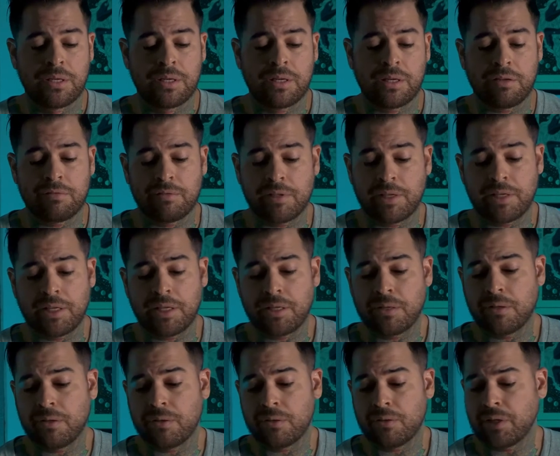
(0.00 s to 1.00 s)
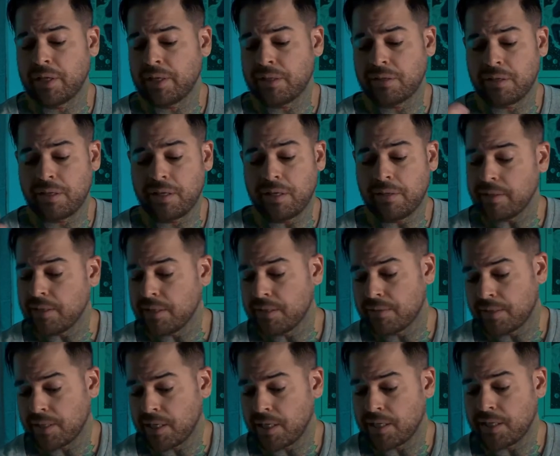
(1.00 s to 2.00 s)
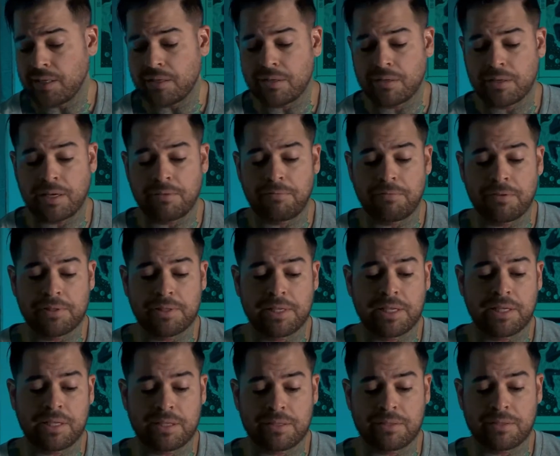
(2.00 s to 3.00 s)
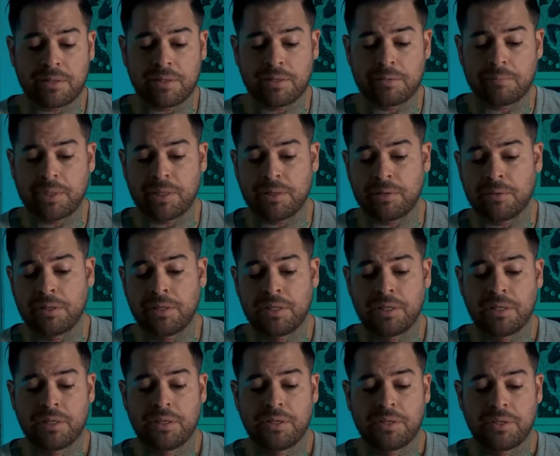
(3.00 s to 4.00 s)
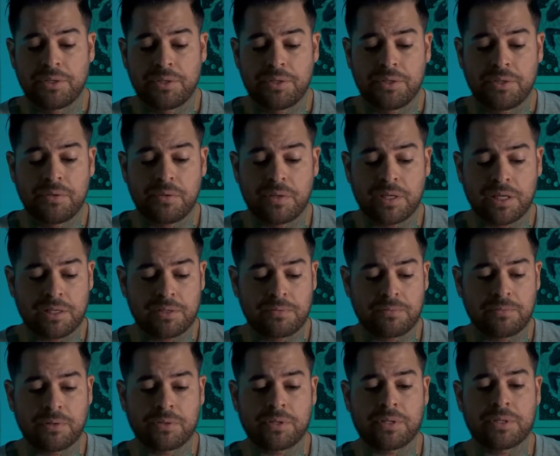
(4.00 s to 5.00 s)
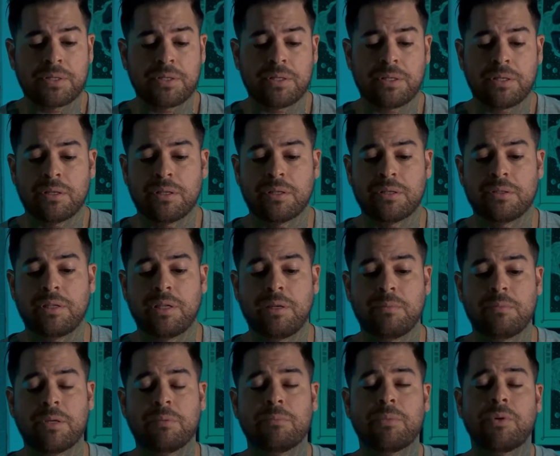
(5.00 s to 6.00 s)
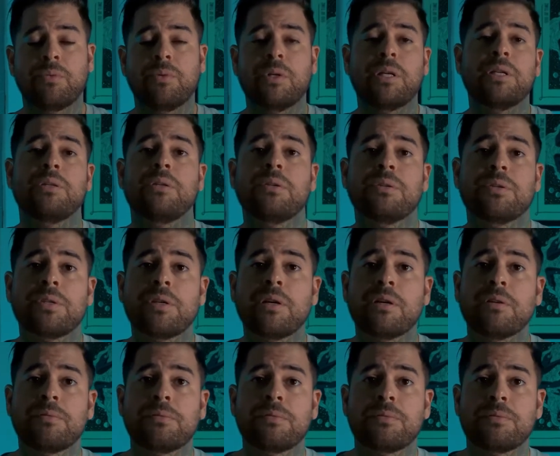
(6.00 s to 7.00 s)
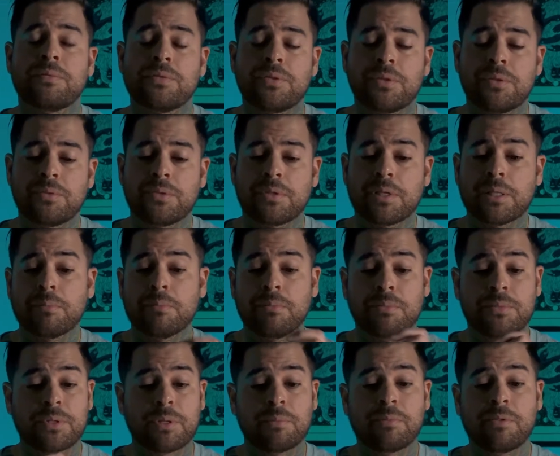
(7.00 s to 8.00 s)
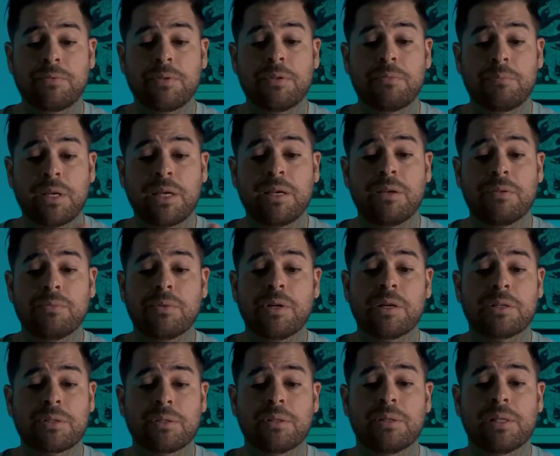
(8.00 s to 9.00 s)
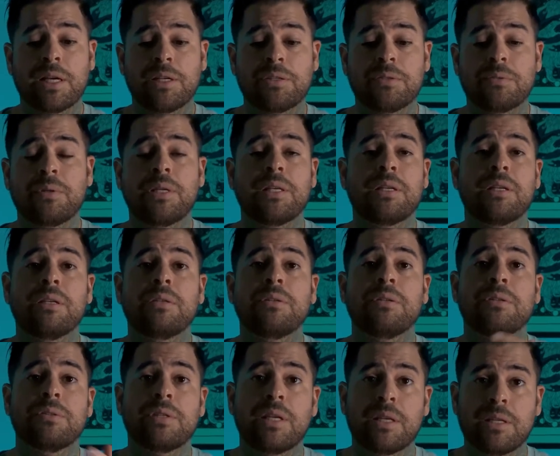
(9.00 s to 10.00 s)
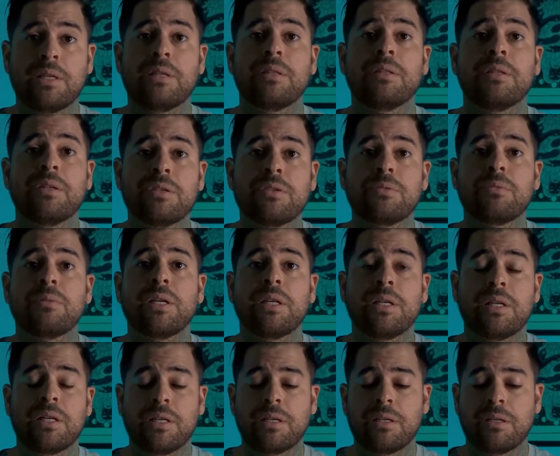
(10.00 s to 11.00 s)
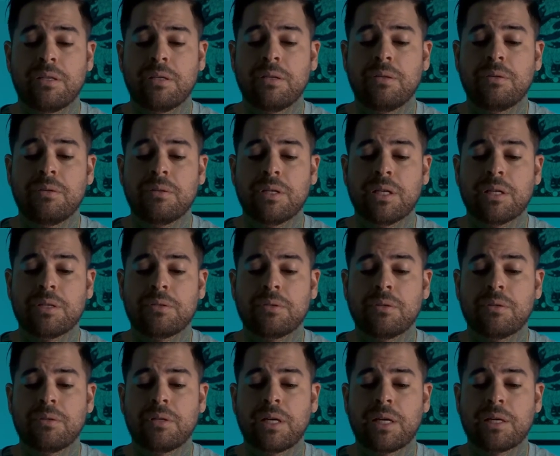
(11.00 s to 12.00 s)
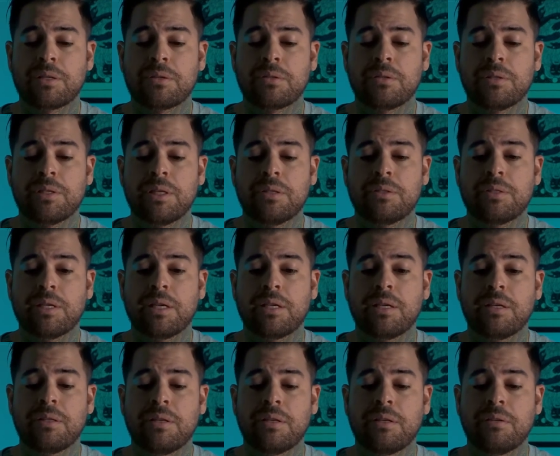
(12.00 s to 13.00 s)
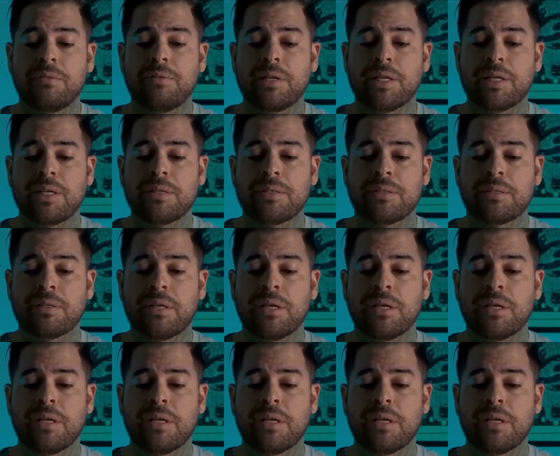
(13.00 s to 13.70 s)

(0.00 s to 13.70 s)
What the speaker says: of letting go. Like the healing's not here. I feel like it's all about you guys focusing on team number one, yourself. So some of you may have watched the last read and you're taking this read and you guys are actually taking the advice.